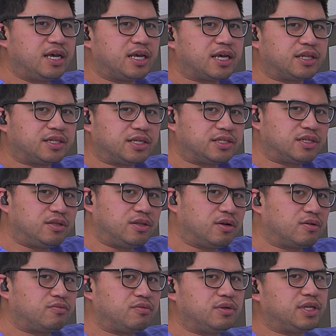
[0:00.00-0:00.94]
It doesn't
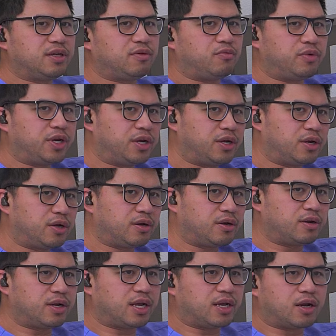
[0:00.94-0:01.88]
look really
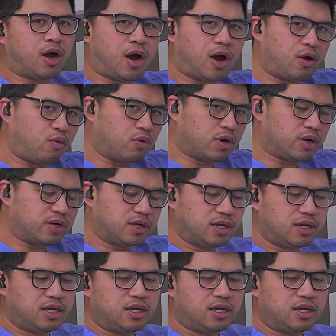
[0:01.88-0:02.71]
weird and awkward.